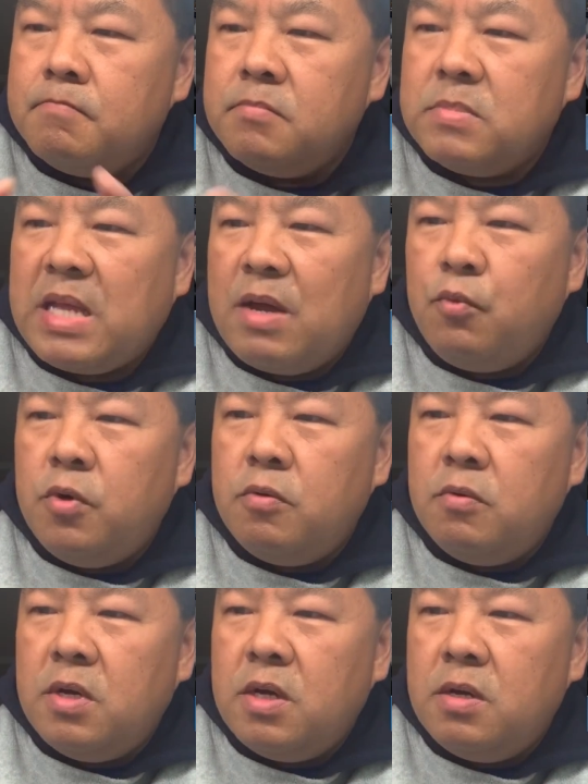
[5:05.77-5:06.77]

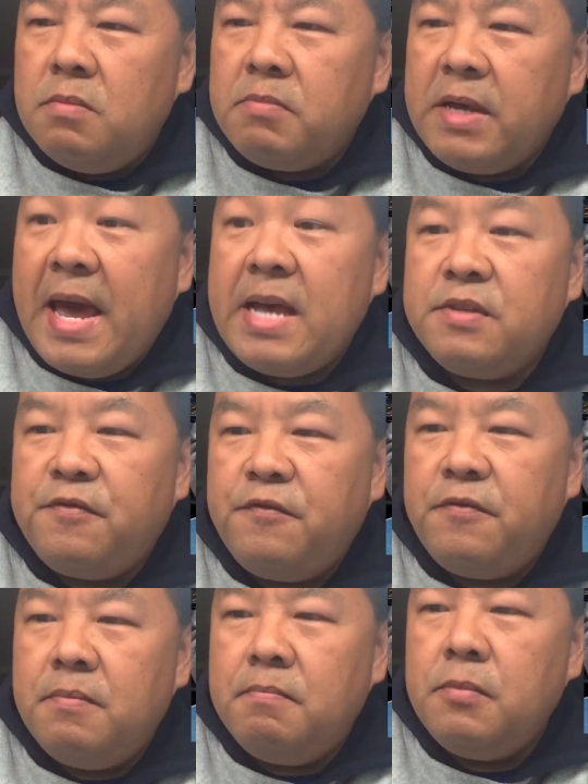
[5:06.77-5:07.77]
will cast,
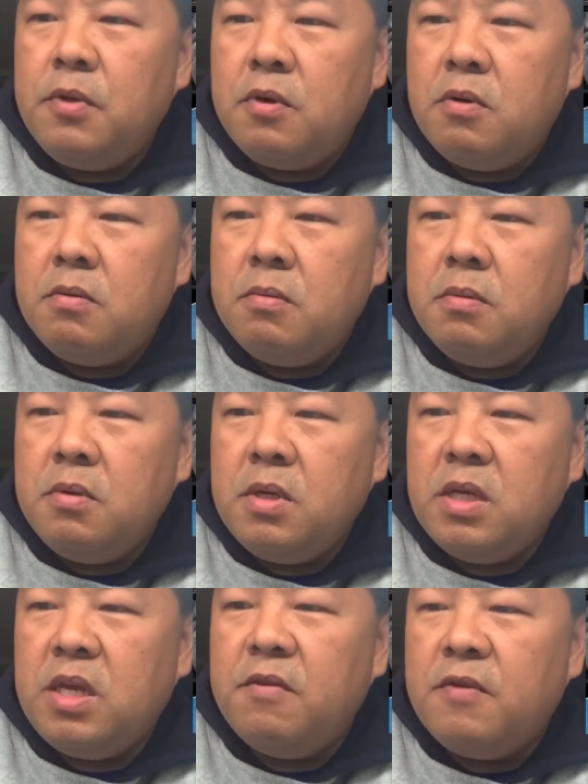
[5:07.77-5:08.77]
you know,
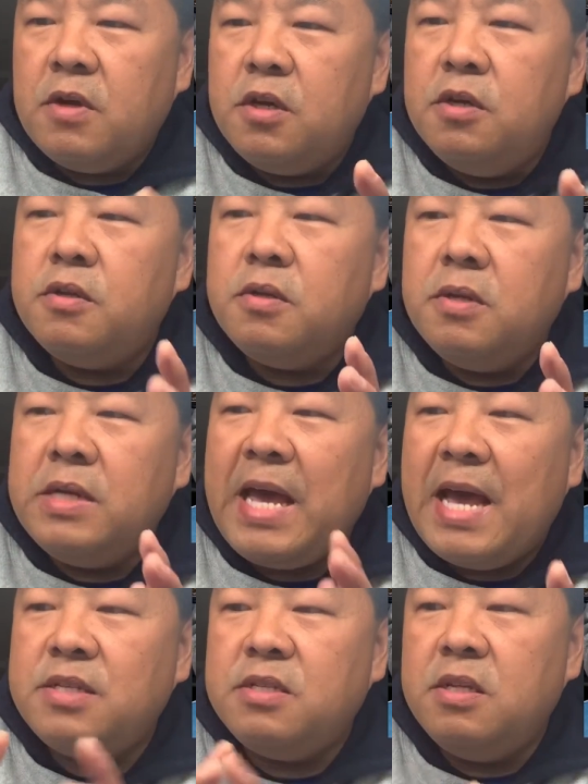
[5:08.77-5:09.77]
give a good
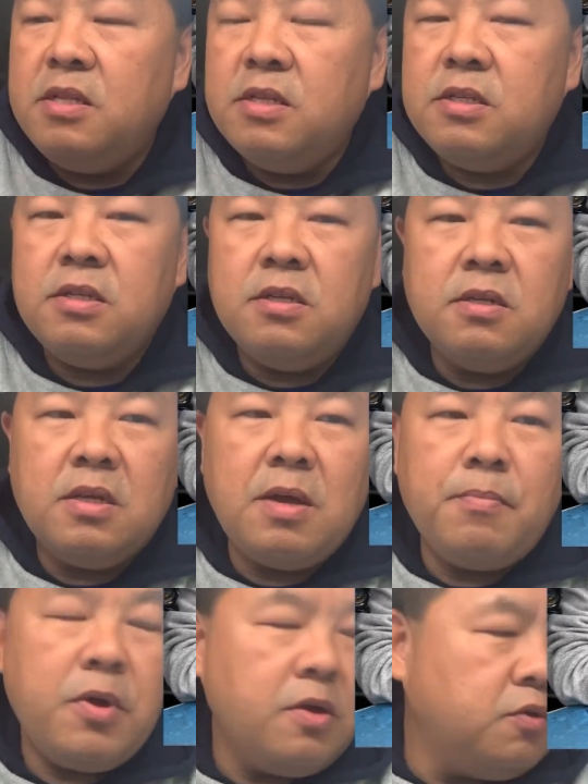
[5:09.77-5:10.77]
casting distance
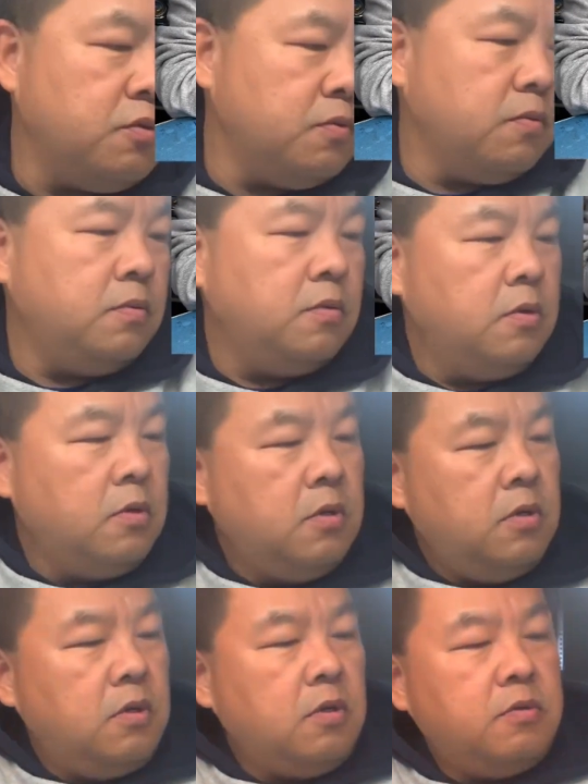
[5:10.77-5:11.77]
compared to,
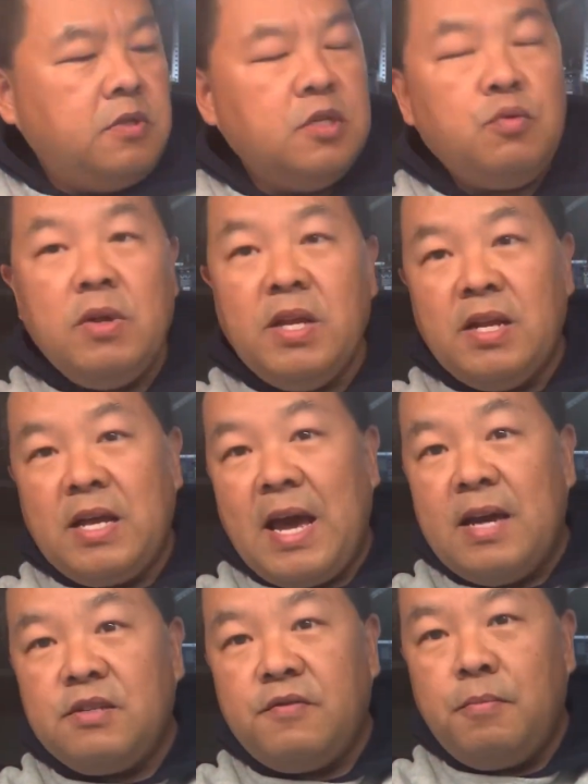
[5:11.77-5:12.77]
you know, this one can
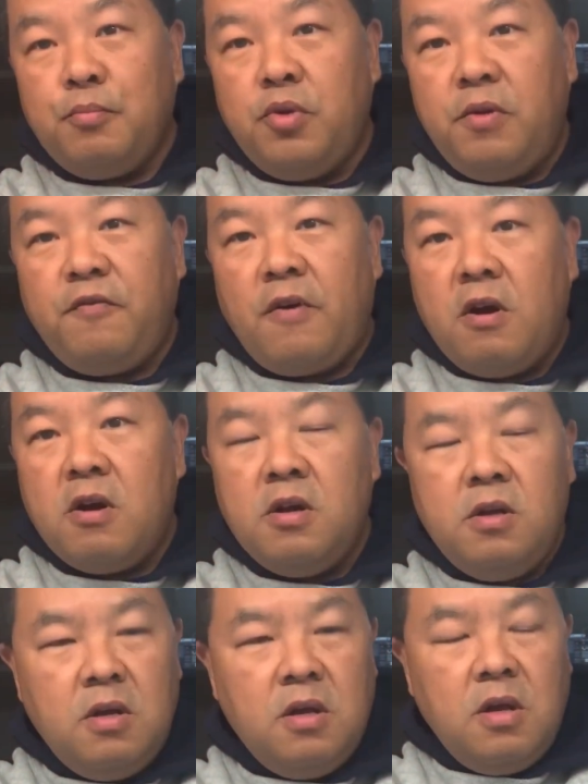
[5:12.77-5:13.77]
cast pretty far,
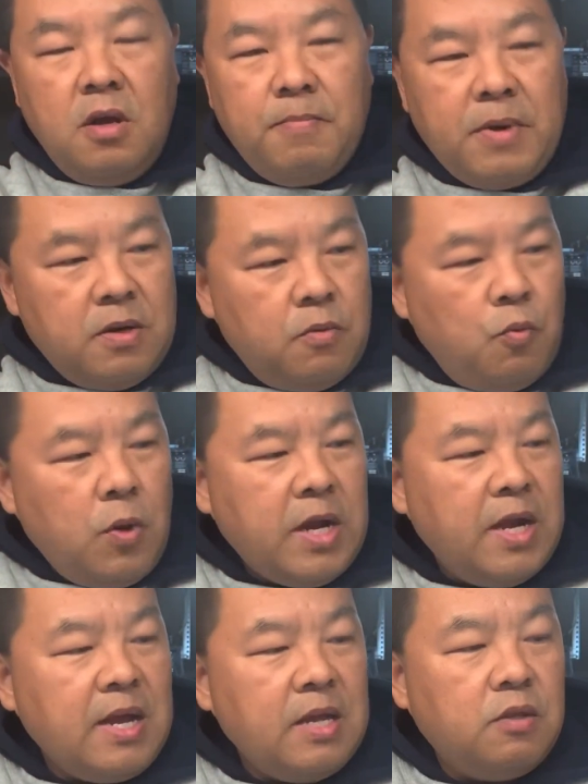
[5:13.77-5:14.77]
but what
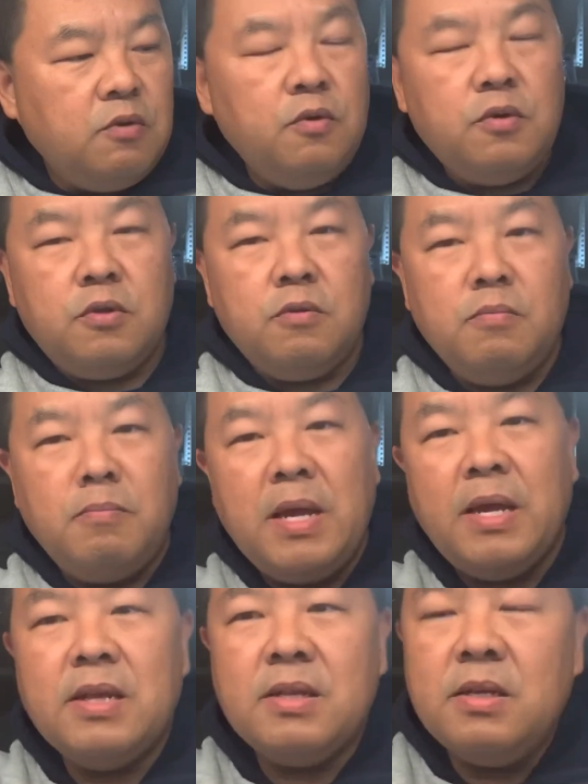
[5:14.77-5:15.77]
can I do to
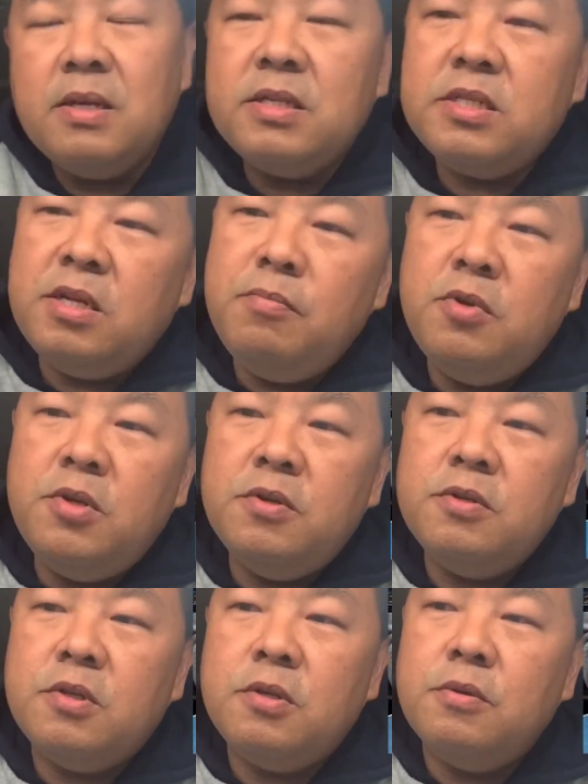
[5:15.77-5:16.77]
make it similar
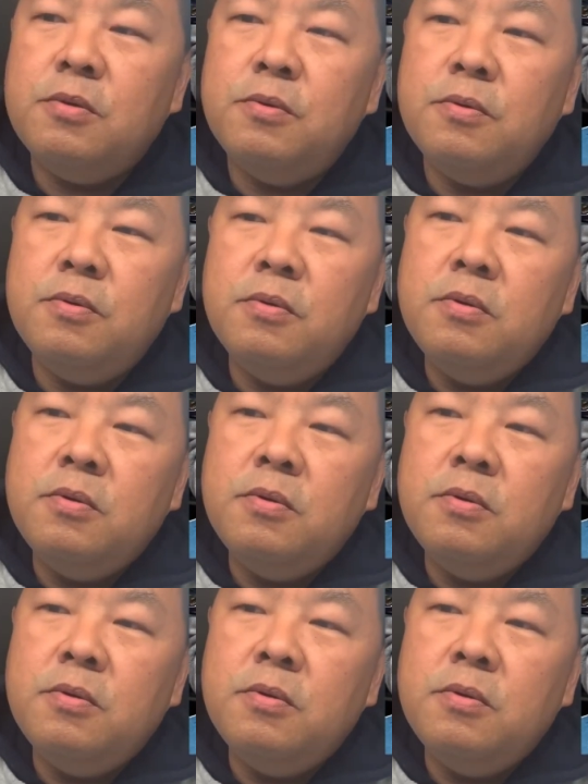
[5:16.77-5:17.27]
to